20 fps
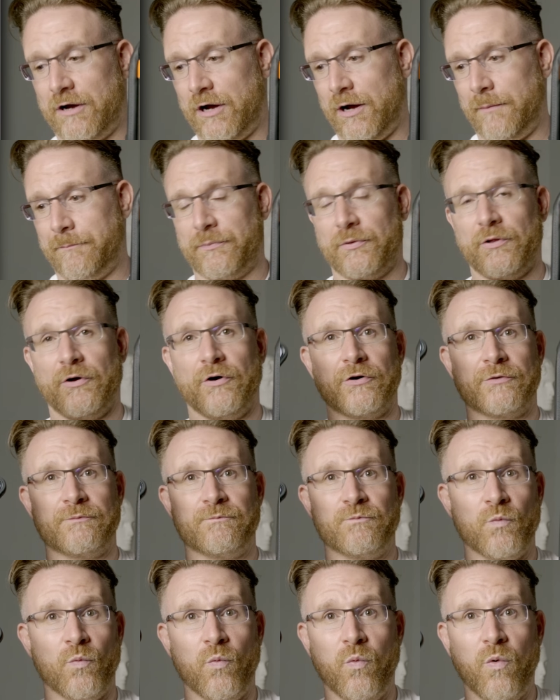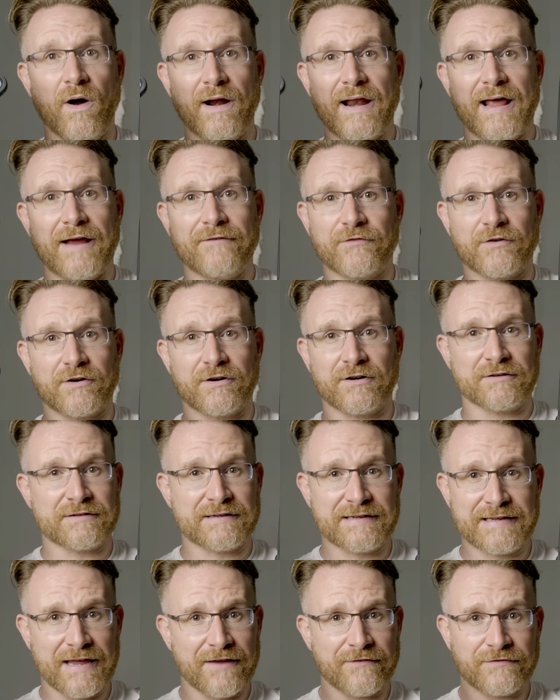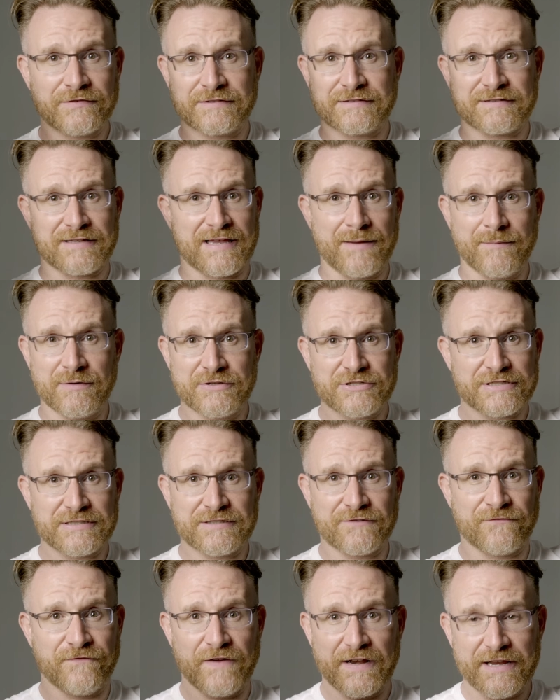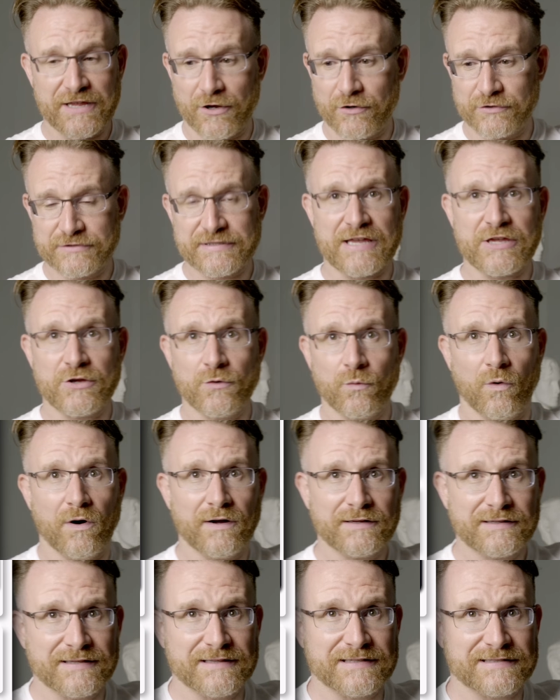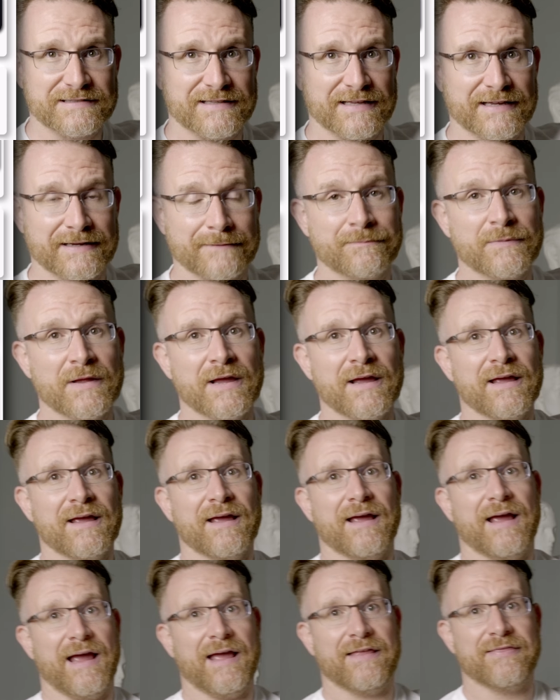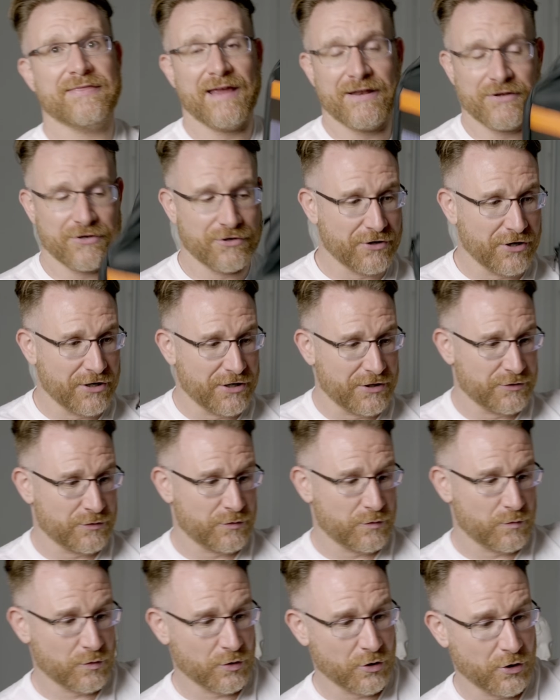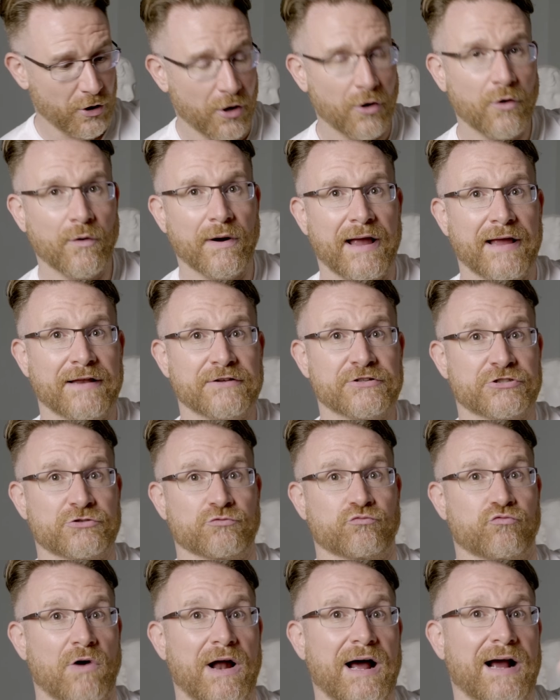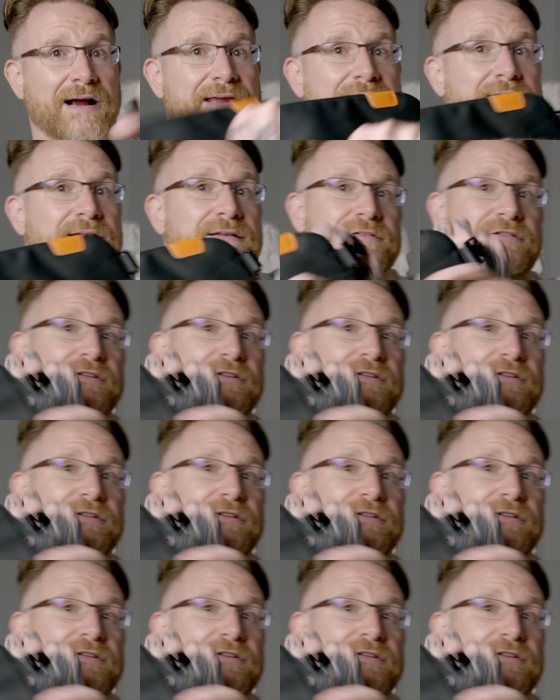upload whatever GIFs, images, videos that you want to this thing. And then you're gonna go and just rock it,